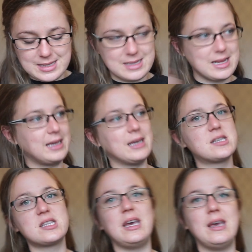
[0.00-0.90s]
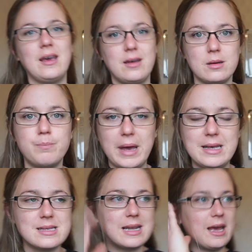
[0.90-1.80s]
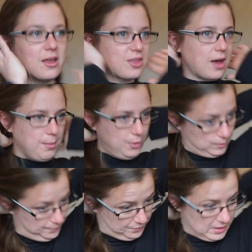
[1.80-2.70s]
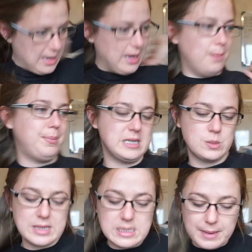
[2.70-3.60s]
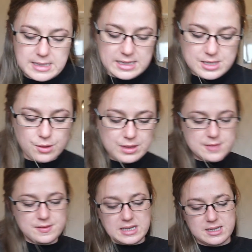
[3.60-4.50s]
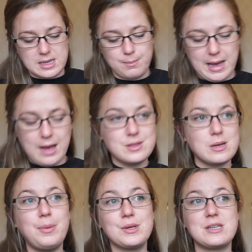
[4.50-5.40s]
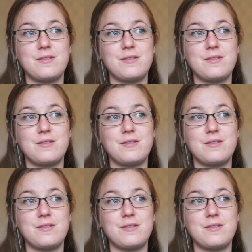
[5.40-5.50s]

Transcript: It's like a skiing base layer thermal by Sweaty Betty. Sold this for £16, got positive